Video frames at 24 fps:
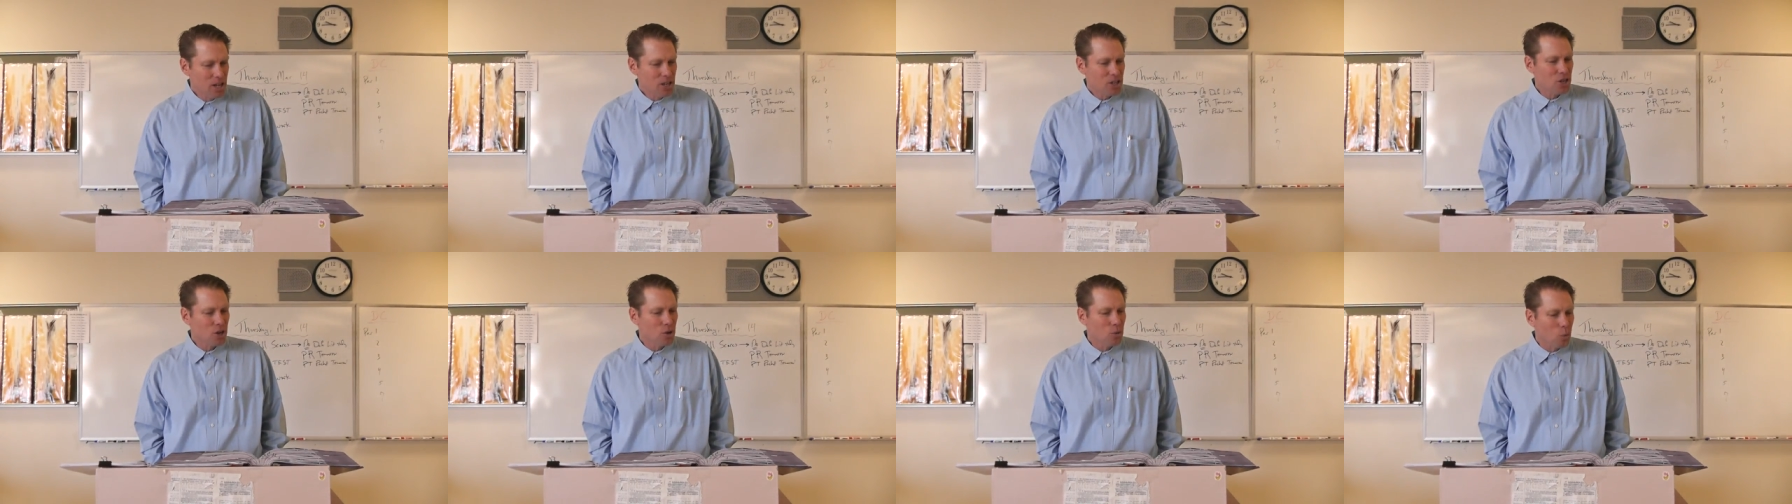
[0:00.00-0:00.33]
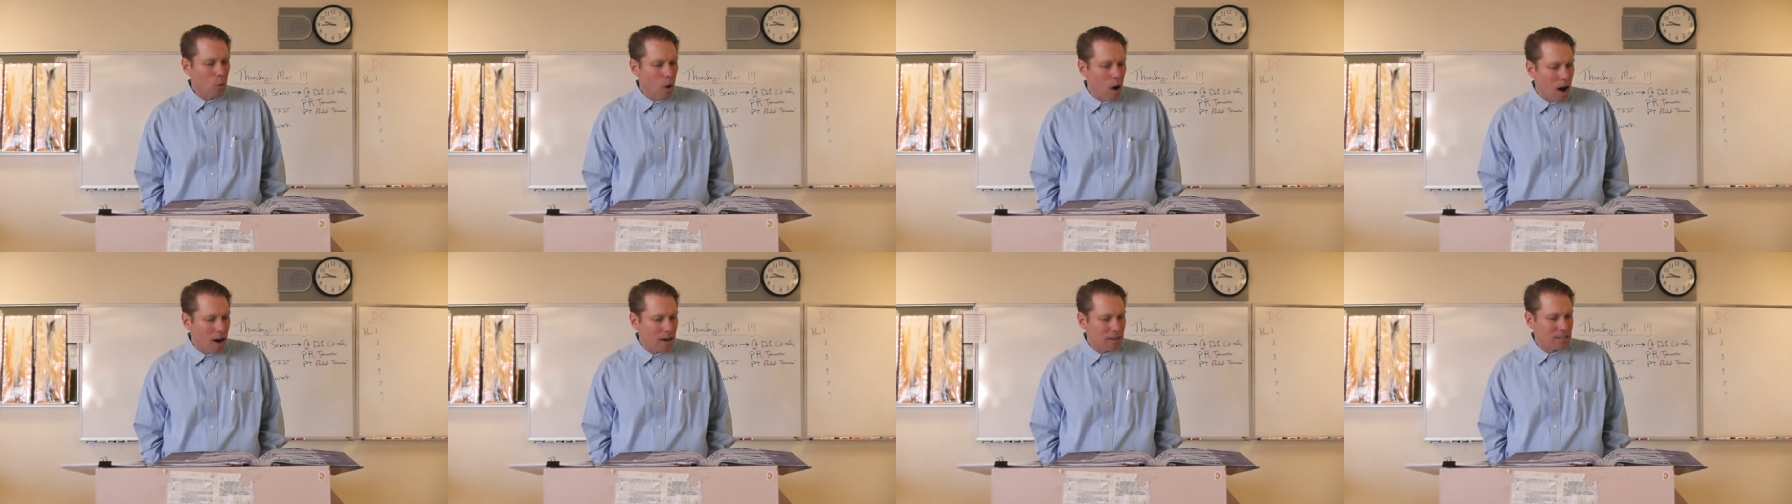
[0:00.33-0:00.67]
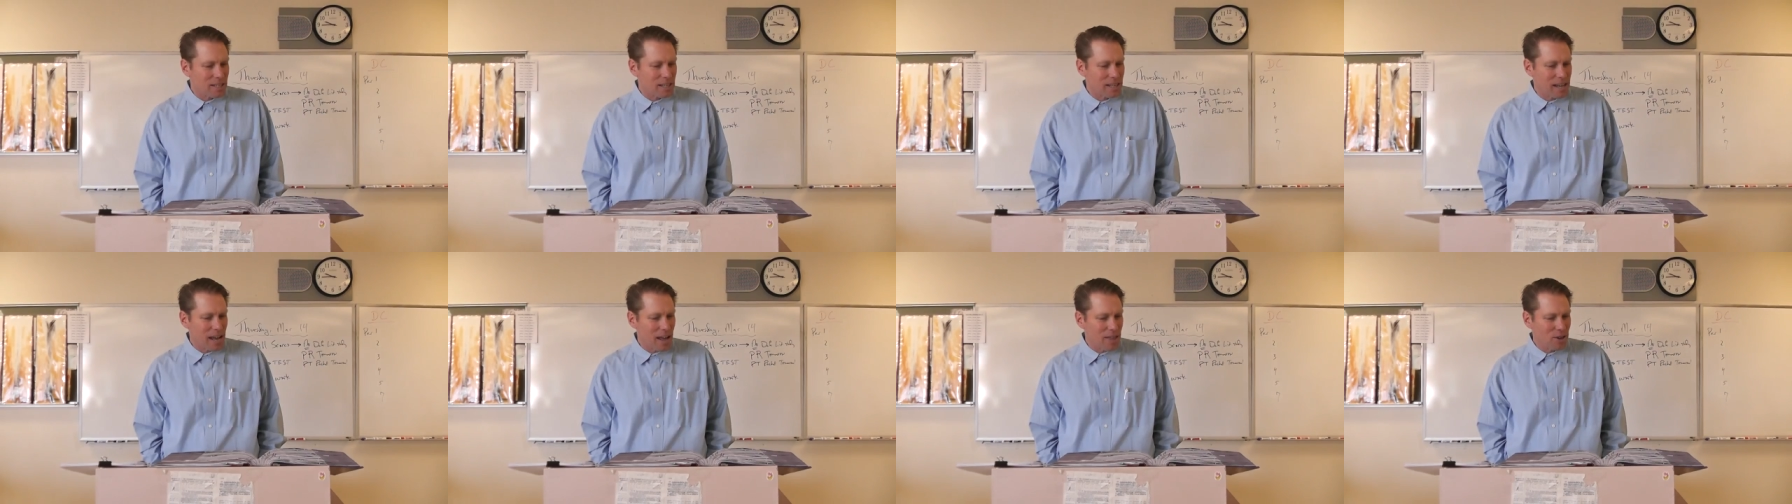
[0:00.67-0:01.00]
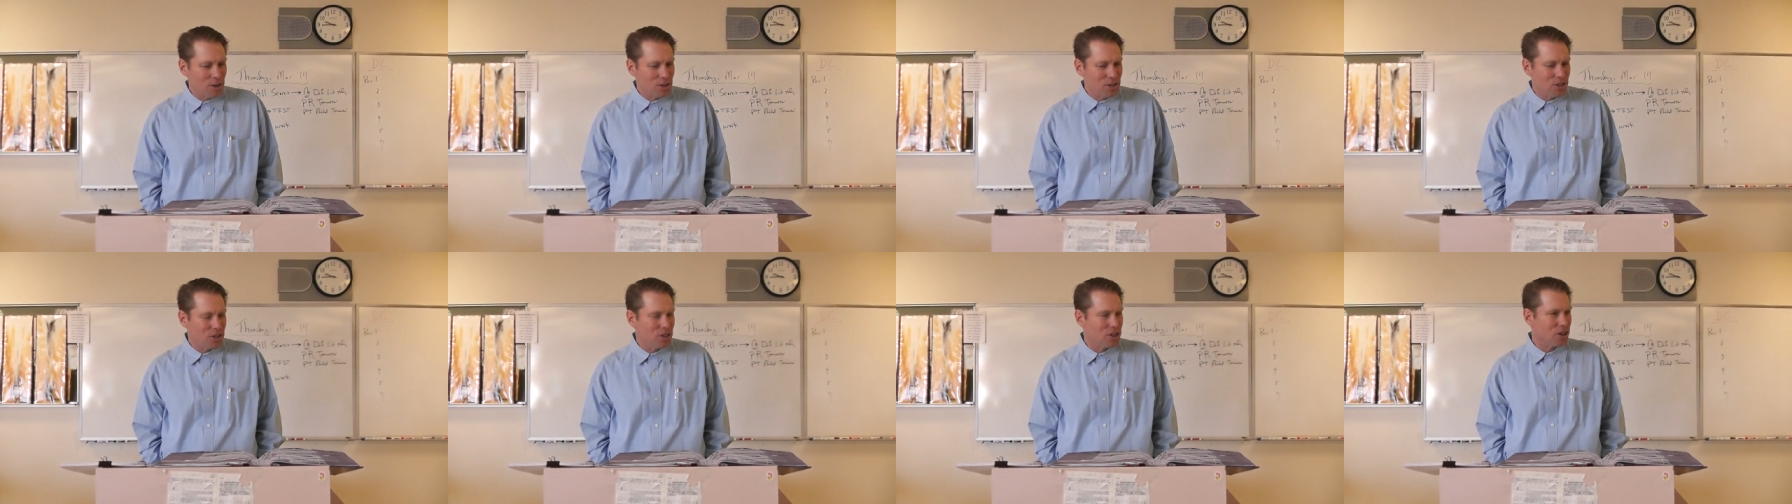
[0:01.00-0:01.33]
to walk
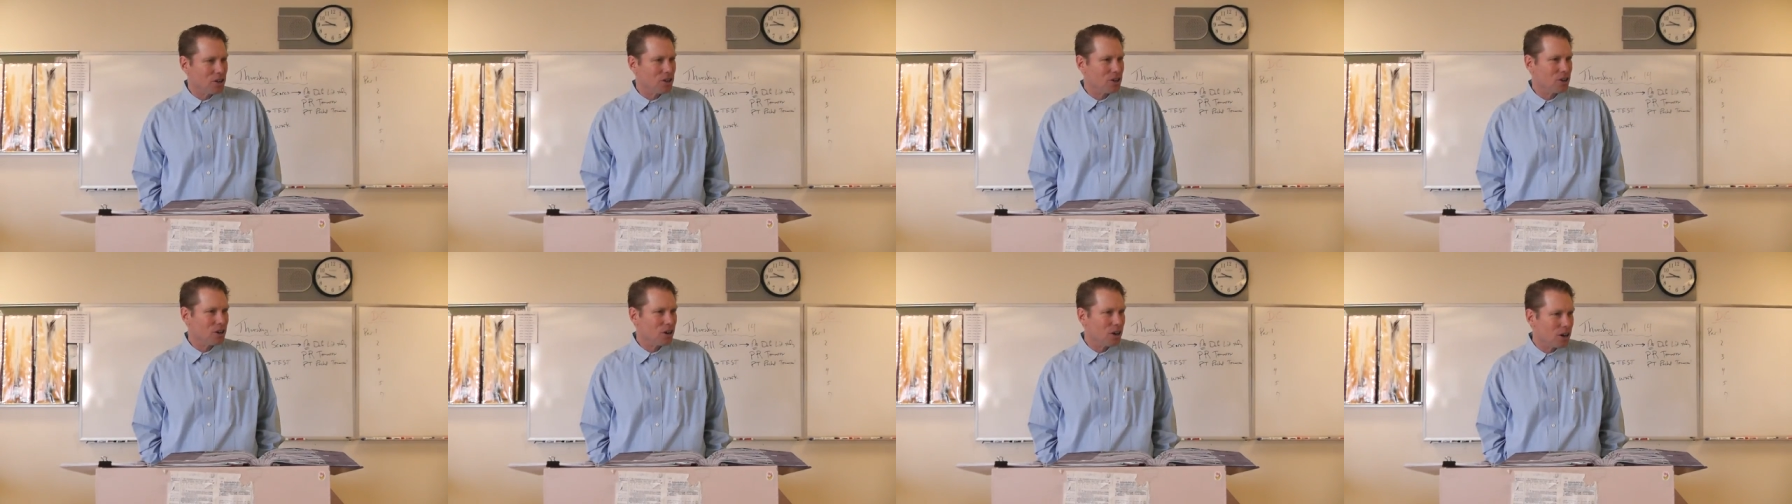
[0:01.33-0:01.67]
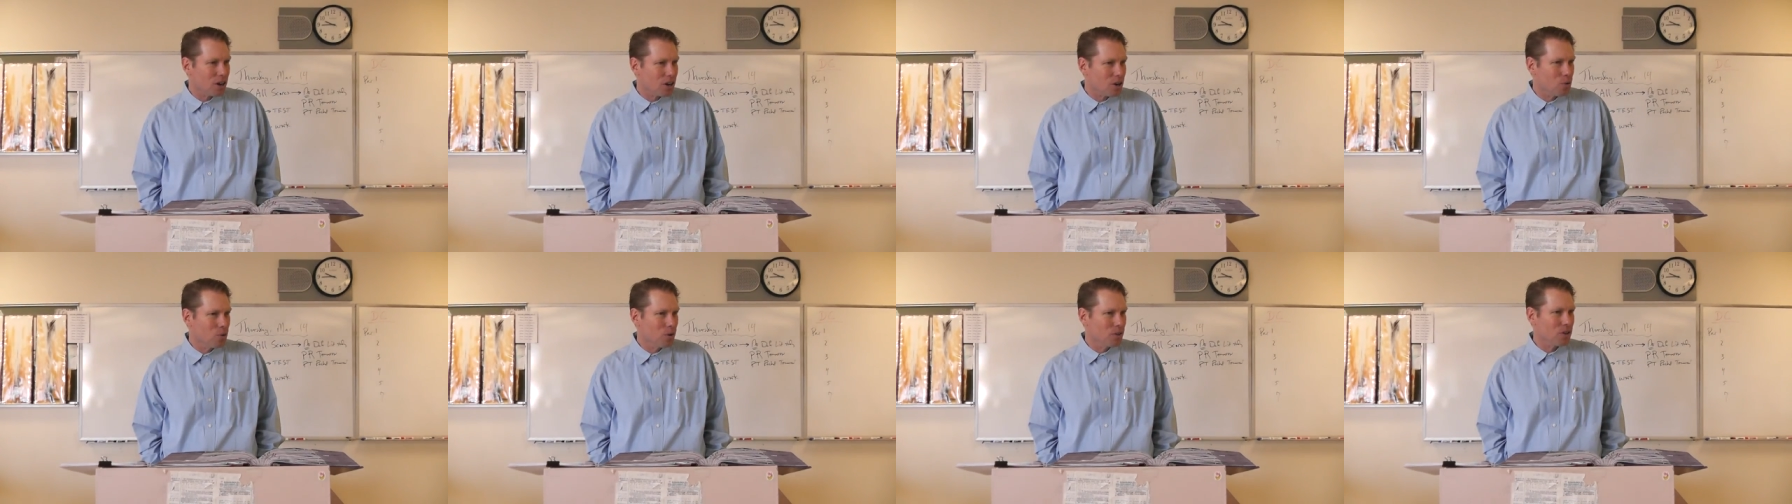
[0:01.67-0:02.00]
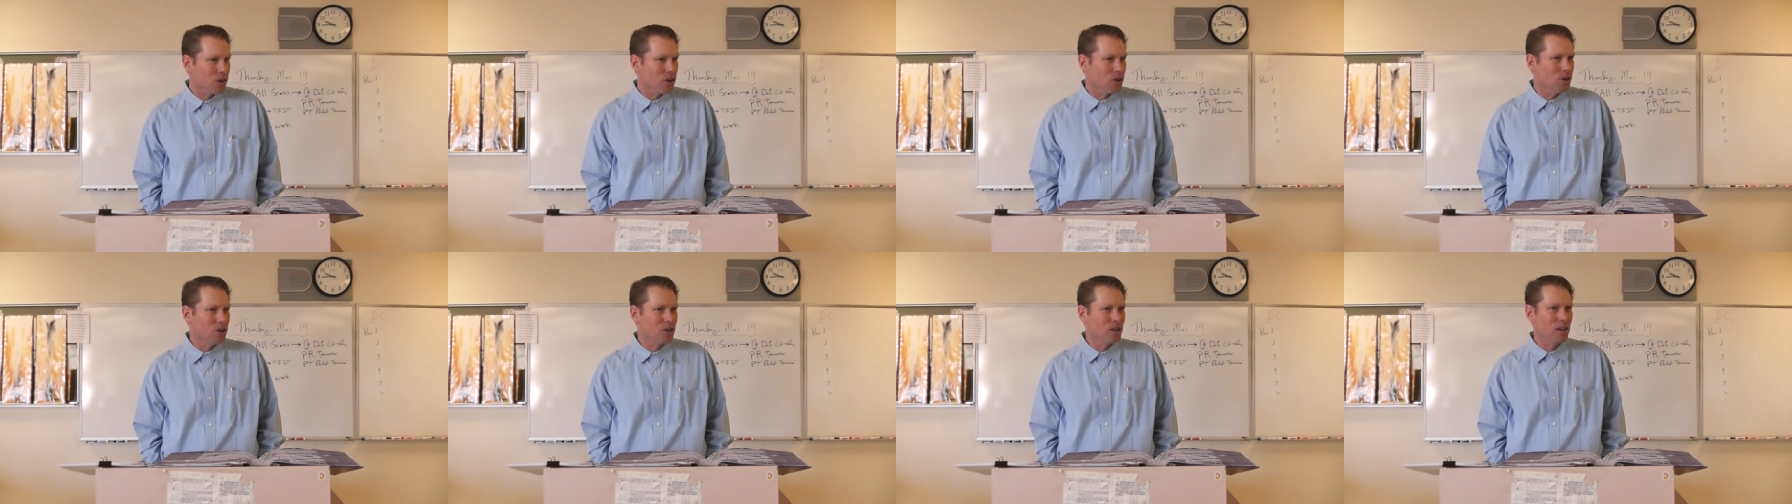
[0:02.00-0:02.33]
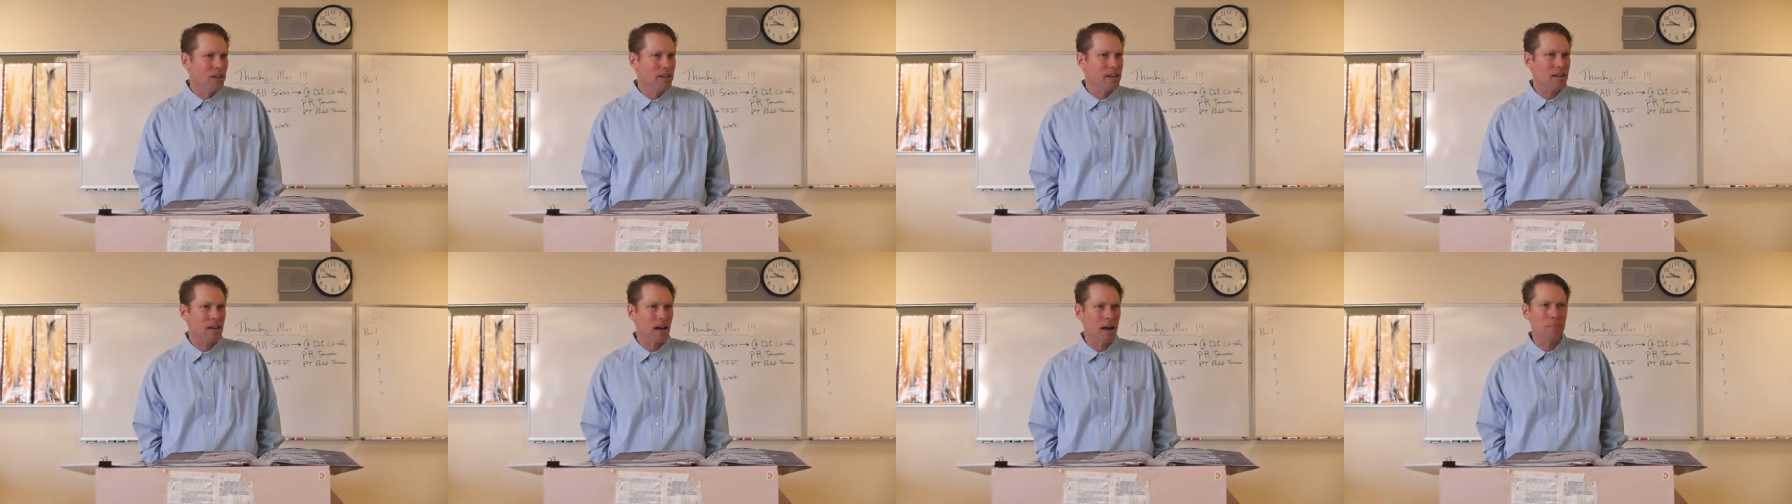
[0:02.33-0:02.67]
together to the kirk with a
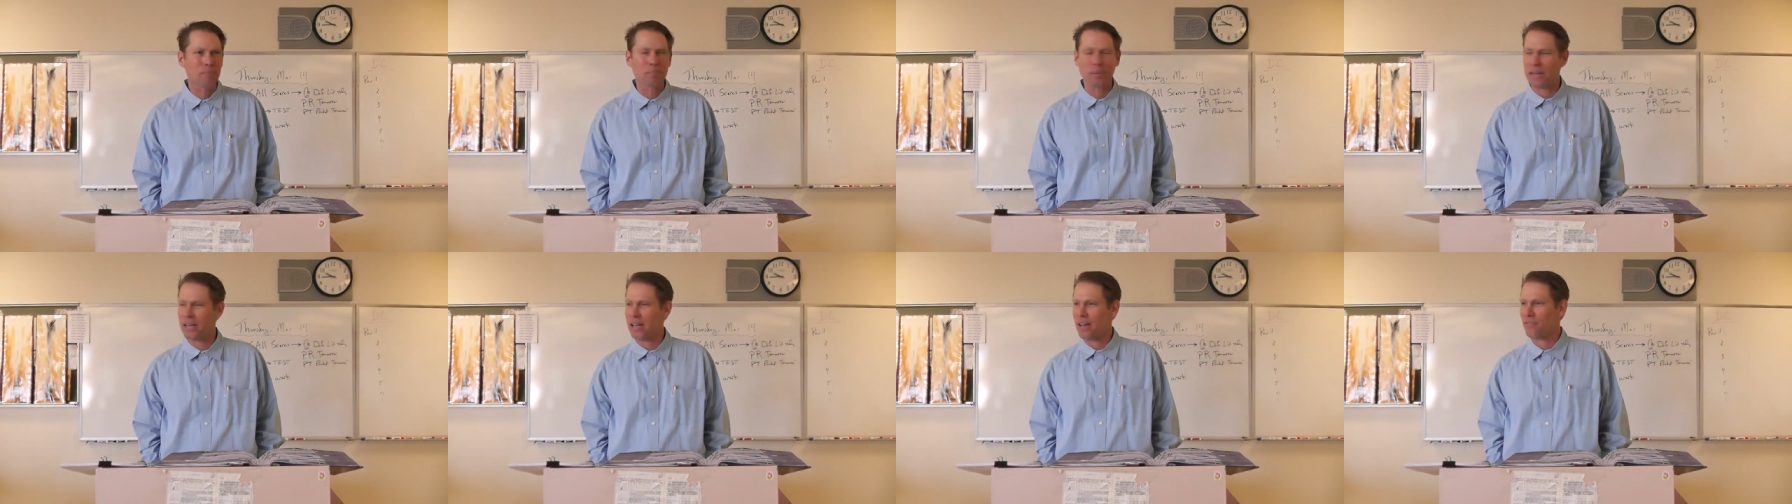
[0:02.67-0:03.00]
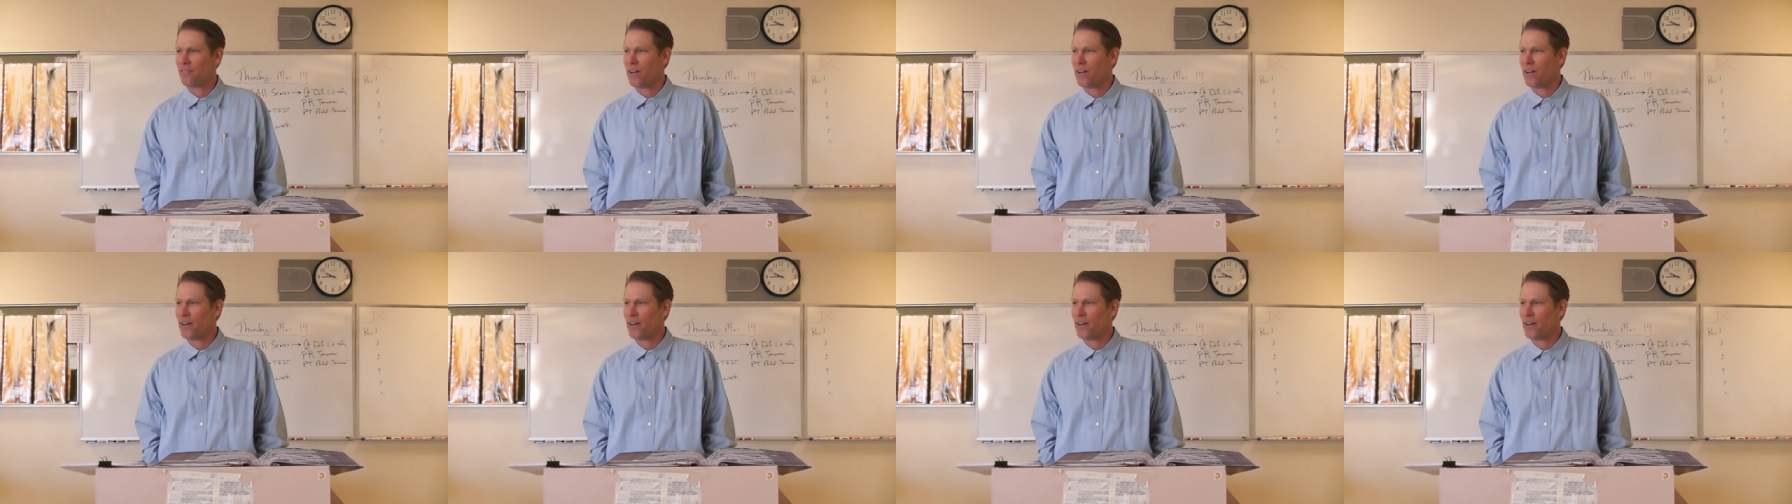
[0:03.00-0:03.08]
goodly company.